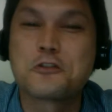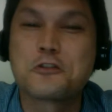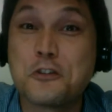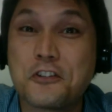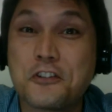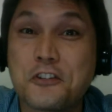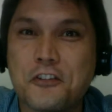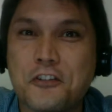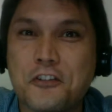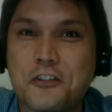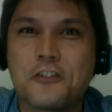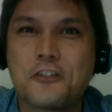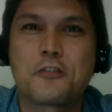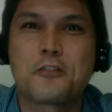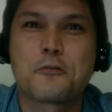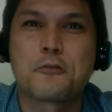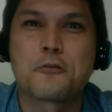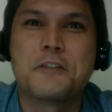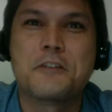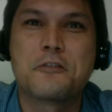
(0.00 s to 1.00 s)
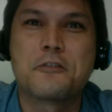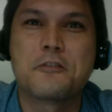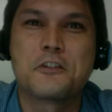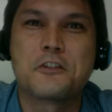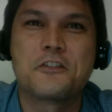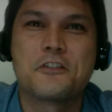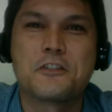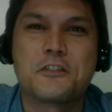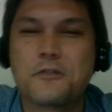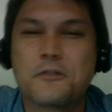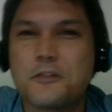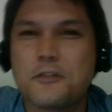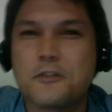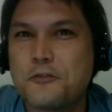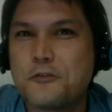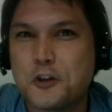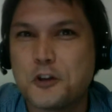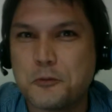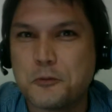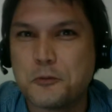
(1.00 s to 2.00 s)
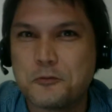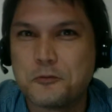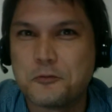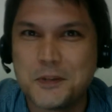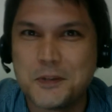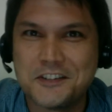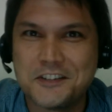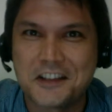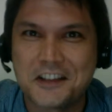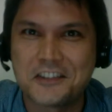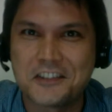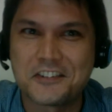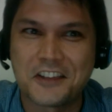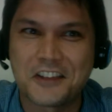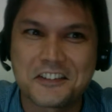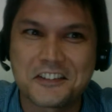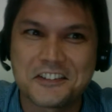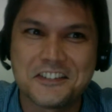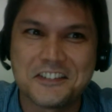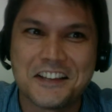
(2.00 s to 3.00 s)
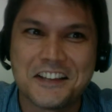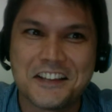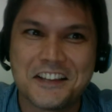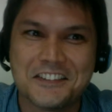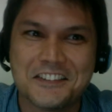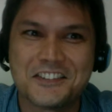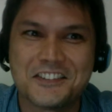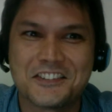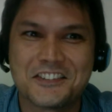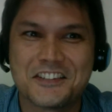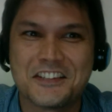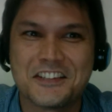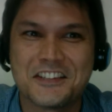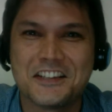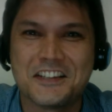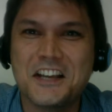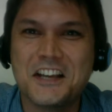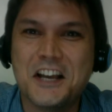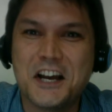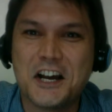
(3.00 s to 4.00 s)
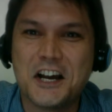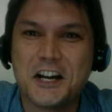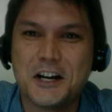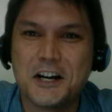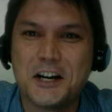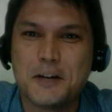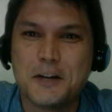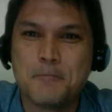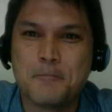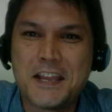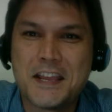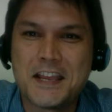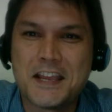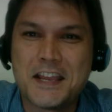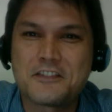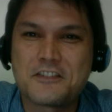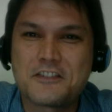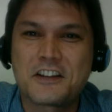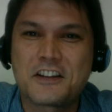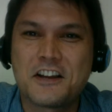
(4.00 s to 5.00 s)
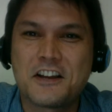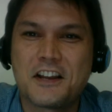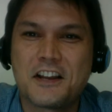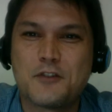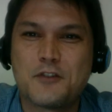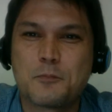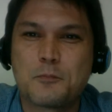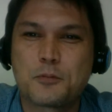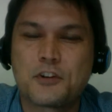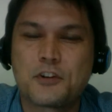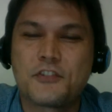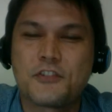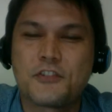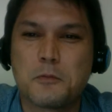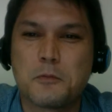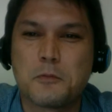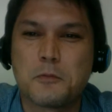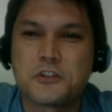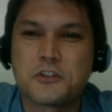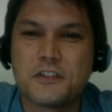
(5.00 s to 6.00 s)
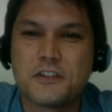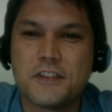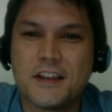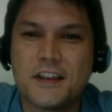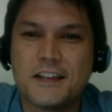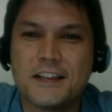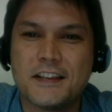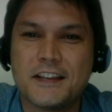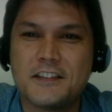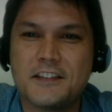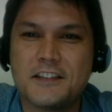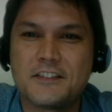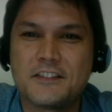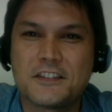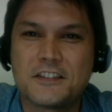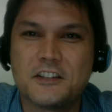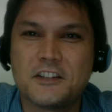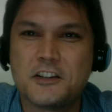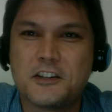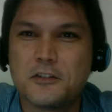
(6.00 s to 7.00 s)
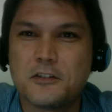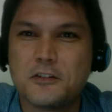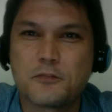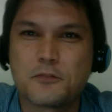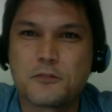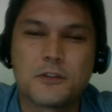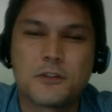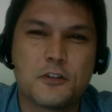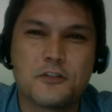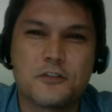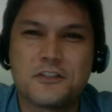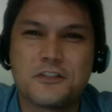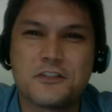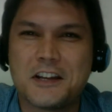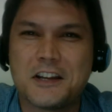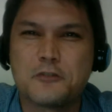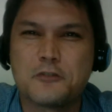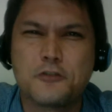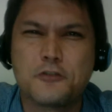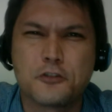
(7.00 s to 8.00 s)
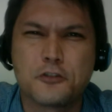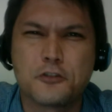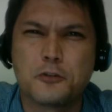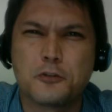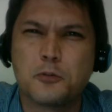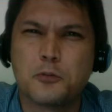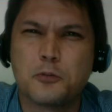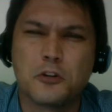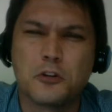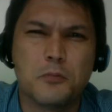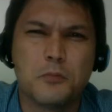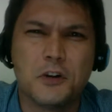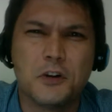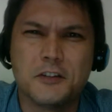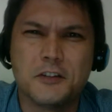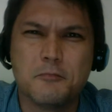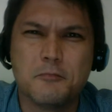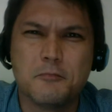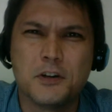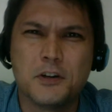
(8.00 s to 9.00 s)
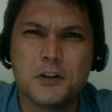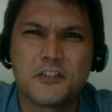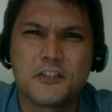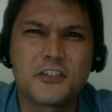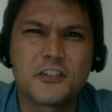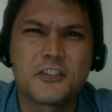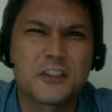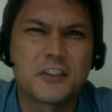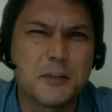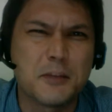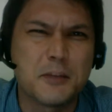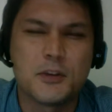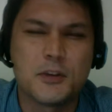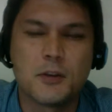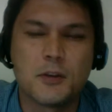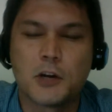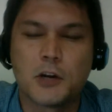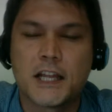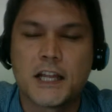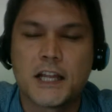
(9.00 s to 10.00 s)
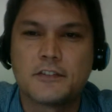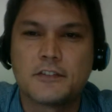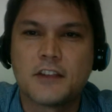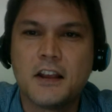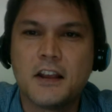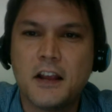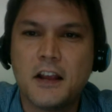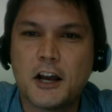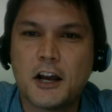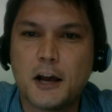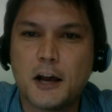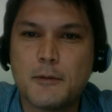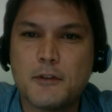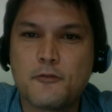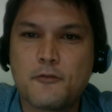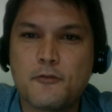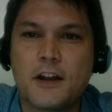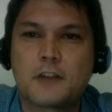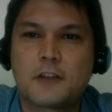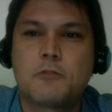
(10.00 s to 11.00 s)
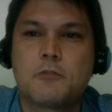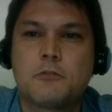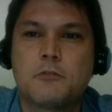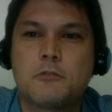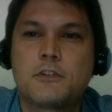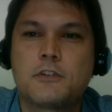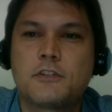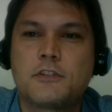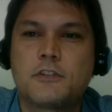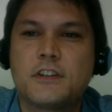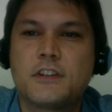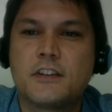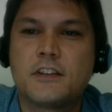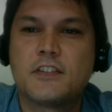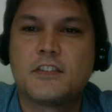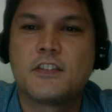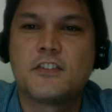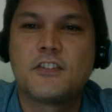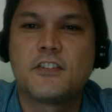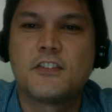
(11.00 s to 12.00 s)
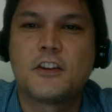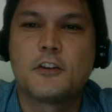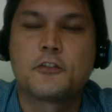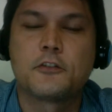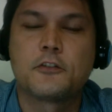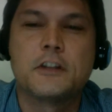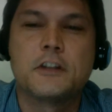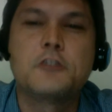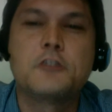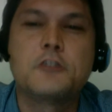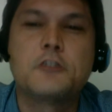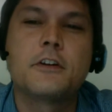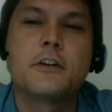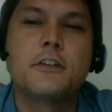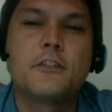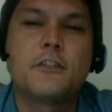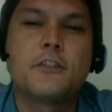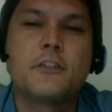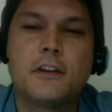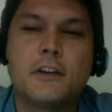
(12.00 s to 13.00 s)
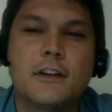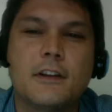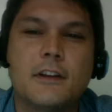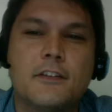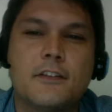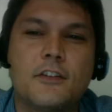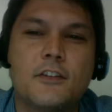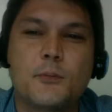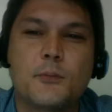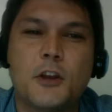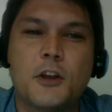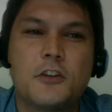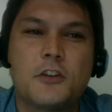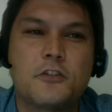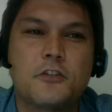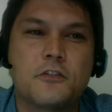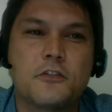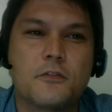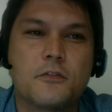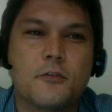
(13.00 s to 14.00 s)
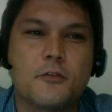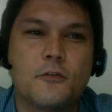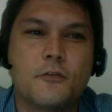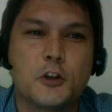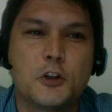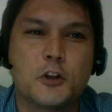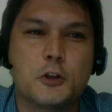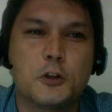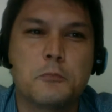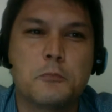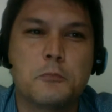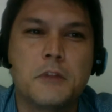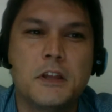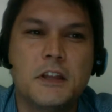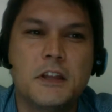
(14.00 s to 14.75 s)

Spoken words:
Lucas's 3 versions of the film have been dissected endlessly. And there's a kind of a presumption that it's, you know, it's one of those now durable but sleepy brands. And in fact, what we're seeing is that sales are increasing in anticipation of the film